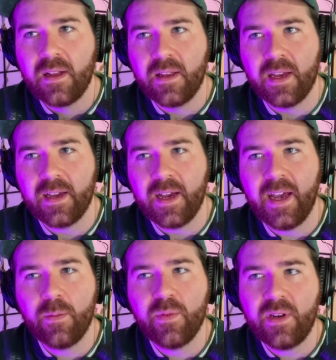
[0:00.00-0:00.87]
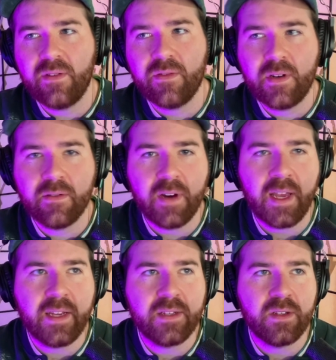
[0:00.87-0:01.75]
Like I had pretty free
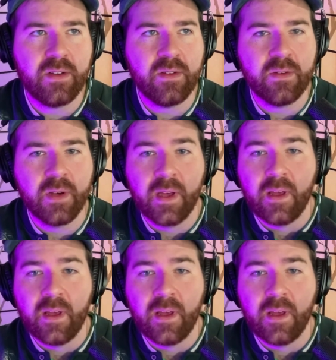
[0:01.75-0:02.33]
reign to